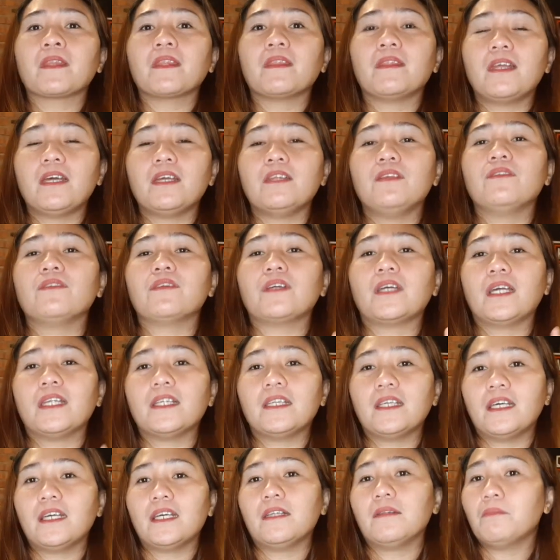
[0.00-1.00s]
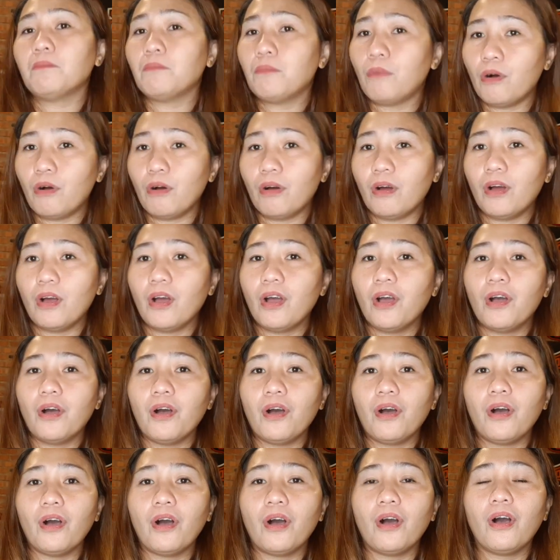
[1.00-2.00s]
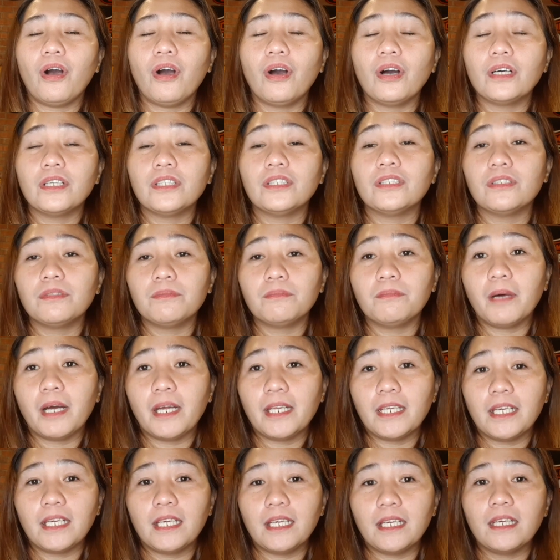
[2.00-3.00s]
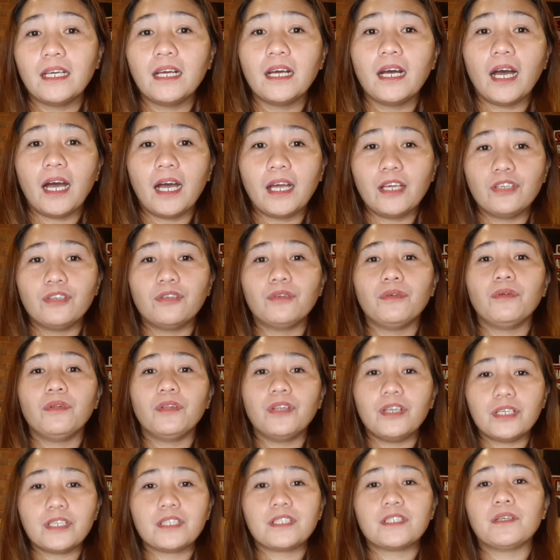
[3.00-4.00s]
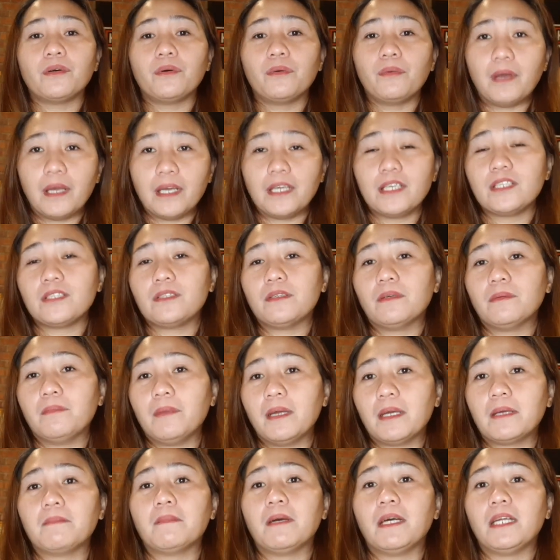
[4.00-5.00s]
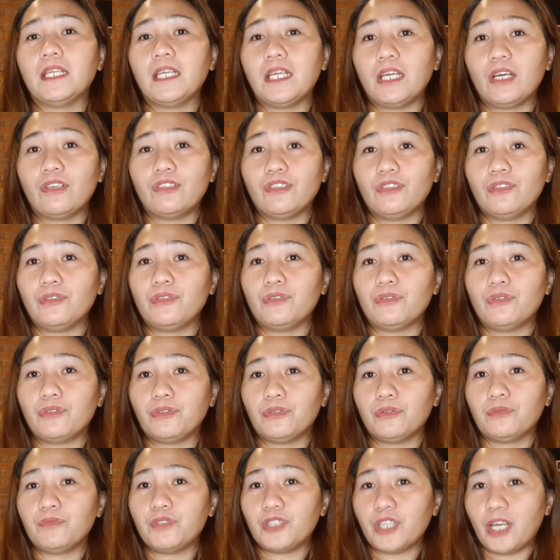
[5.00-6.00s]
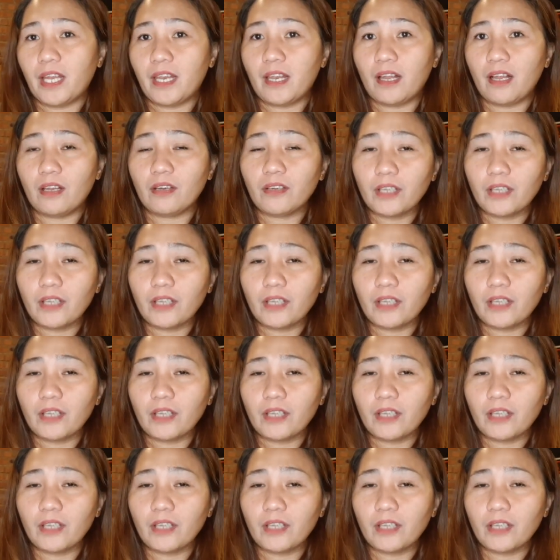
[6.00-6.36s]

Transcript: then you can get more on money, and there's the ways to make money on your YouTube channel.